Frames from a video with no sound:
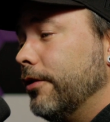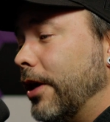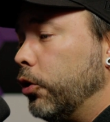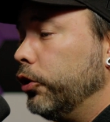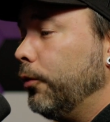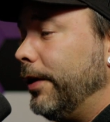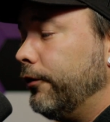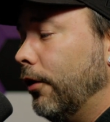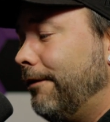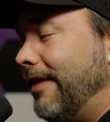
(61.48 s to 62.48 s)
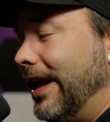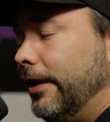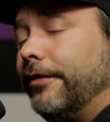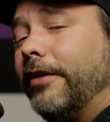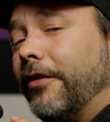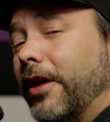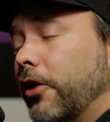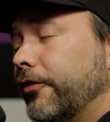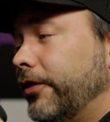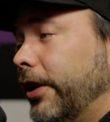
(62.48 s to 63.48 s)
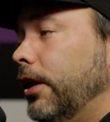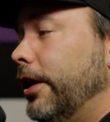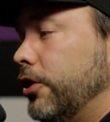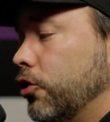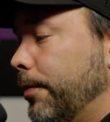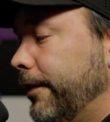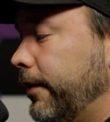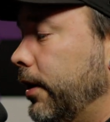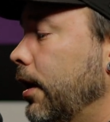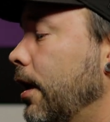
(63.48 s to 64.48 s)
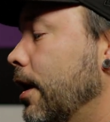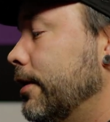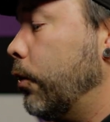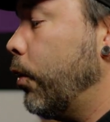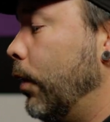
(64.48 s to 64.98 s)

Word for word: there are going to be some files that they are still in your P C that we